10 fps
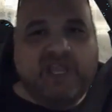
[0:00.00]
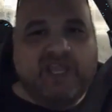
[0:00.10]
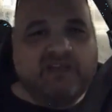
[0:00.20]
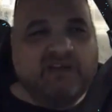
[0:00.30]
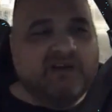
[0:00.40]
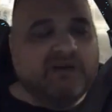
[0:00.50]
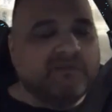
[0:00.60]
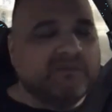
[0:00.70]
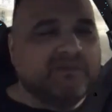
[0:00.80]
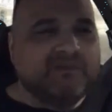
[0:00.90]
and
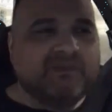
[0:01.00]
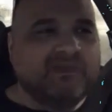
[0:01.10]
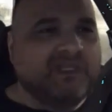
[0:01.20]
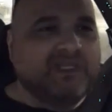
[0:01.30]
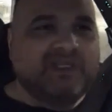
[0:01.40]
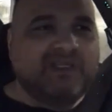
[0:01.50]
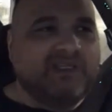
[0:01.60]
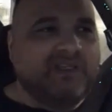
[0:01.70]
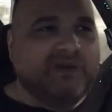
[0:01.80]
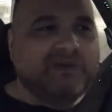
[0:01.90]
um,
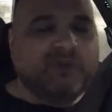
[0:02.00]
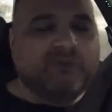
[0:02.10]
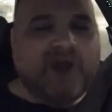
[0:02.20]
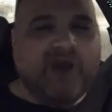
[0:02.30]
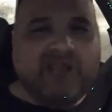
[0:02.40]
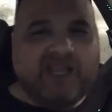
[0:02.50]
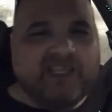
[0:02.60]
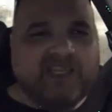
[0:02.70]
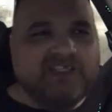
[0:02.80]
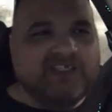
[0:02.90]
you know, so proud of that
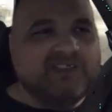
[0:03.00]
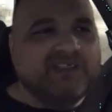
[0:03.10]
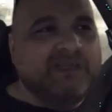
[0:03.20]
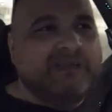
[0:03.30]
kid. He's just,